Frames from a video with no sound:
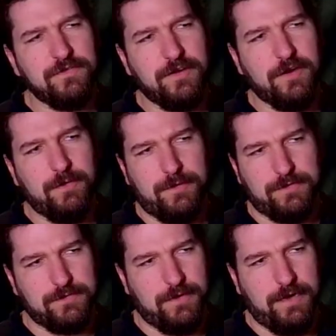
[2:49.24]

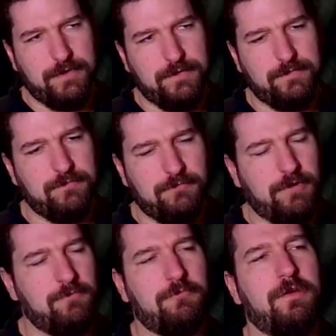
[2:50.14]
variables?
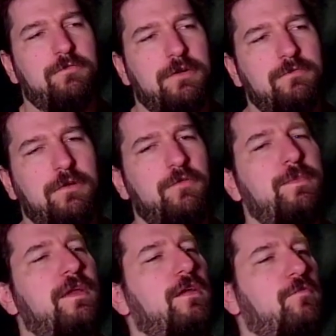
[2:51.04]
What would
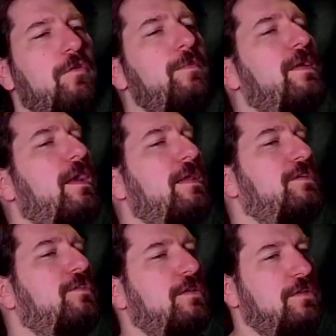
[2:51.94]
be an
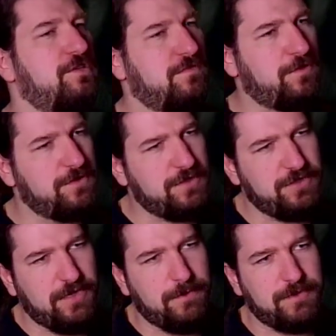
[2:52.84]
ideal condition for using
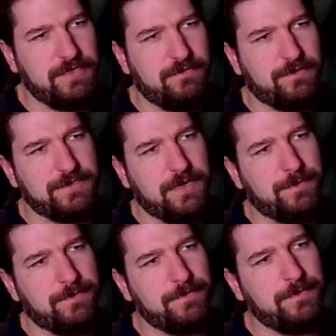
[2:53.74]
GWT, for example?